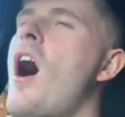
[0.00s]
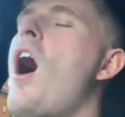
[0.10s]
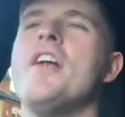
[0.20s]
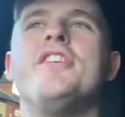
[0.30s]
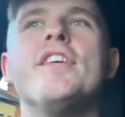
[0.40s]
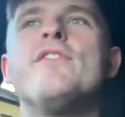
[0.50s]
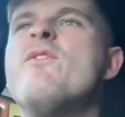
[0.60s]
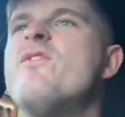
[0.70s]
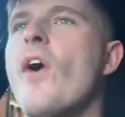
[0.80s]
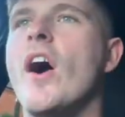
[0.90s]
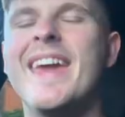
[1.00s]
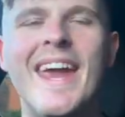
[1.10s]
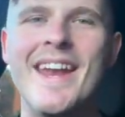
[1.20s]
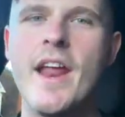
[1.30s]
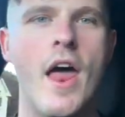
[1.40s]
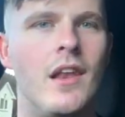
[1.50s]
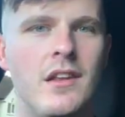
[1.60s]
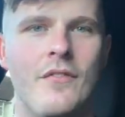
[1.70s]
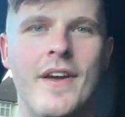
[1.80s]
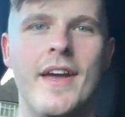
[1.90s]
I just fucking
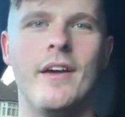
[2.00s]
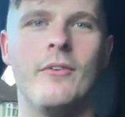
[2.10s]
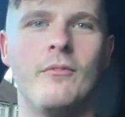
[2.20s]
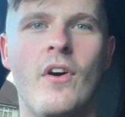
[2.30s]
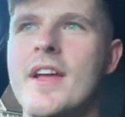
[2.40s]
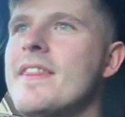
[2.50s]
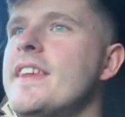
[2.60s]
love it, right?